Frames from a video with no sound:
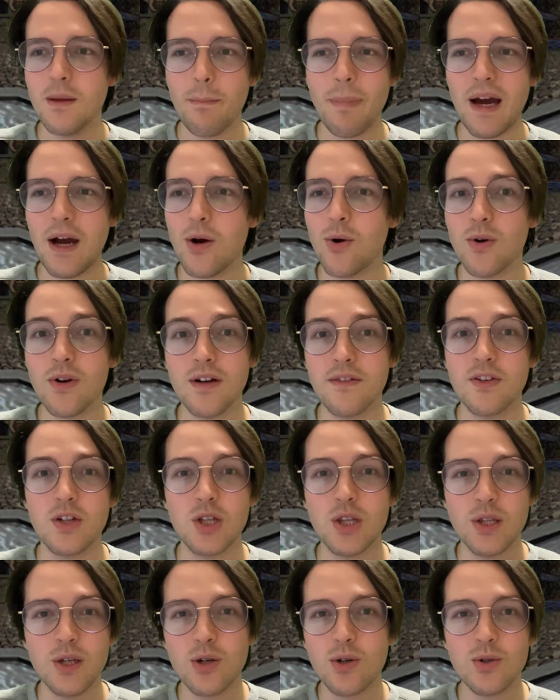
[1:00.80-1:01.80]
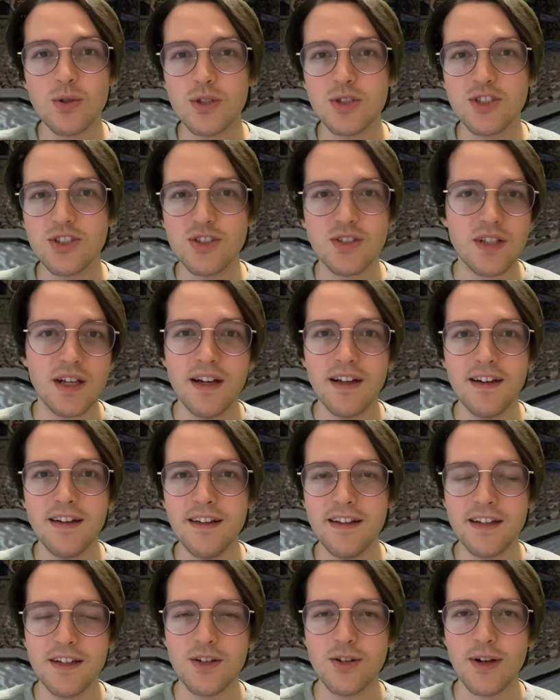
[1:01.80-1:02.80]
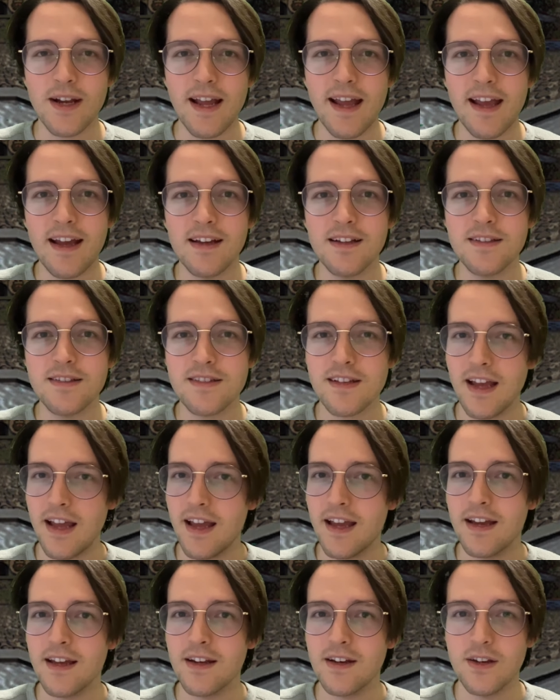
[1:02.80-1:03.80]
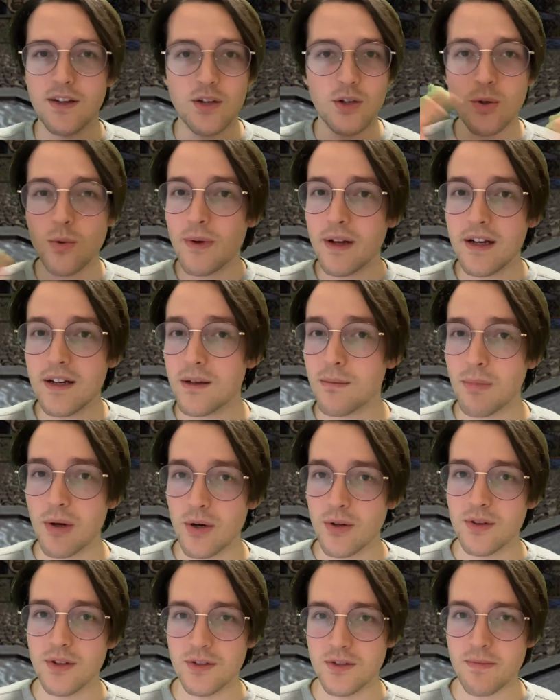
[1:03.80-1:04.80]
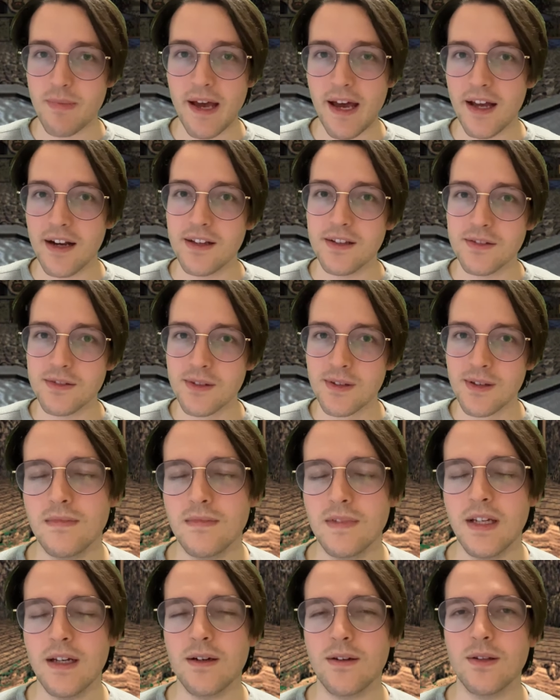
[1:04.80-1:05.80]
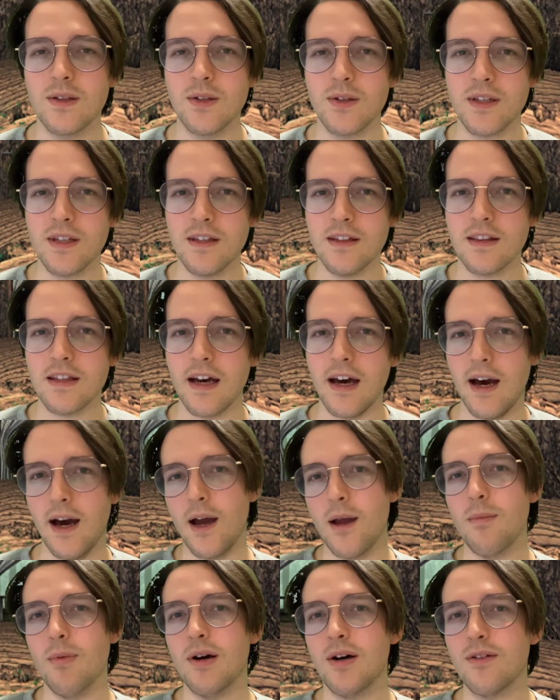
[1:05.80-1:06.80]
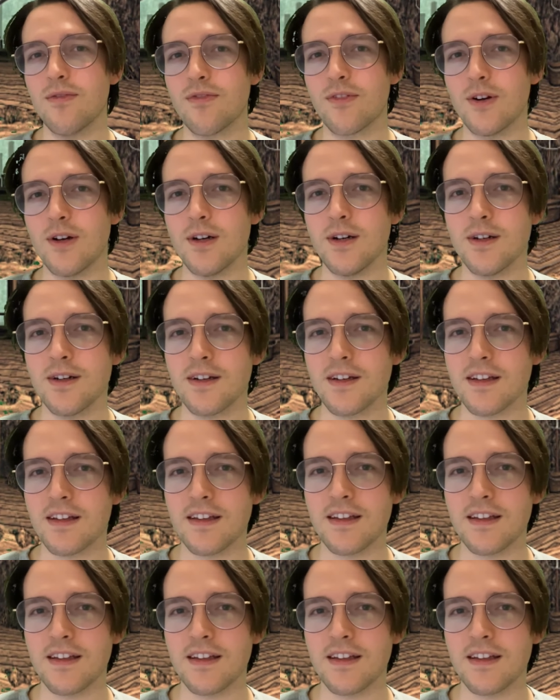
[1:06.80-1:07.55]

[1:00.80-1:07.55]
power of a literal sun in your hands and you're ready to burn those baddies. Now, looking at the eyeball frog,